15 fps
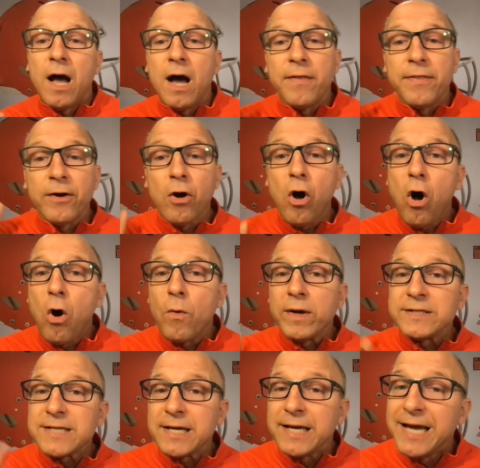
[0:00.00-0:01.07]
They're
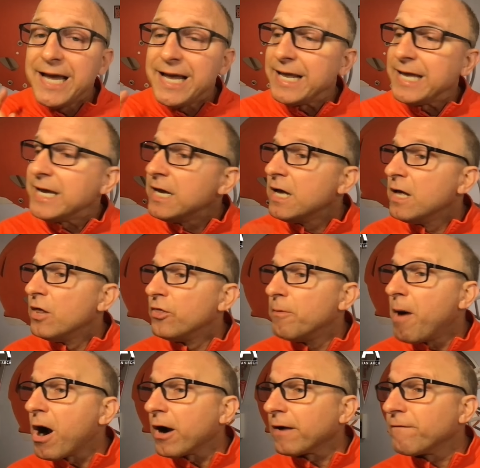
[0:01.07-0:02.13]
always hitting the
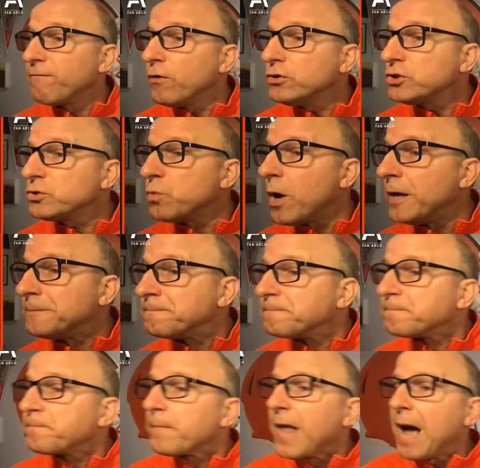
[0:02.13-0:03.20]
mark. First one,
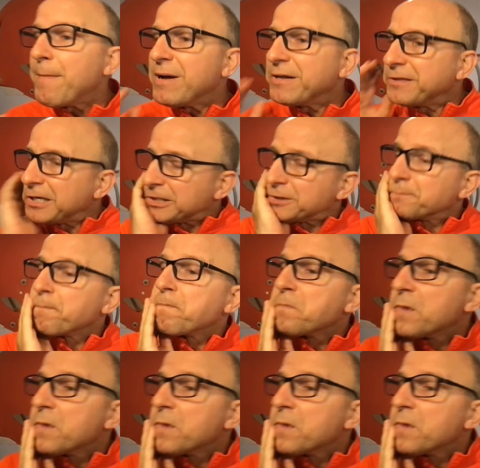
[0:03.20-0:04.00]
how about this?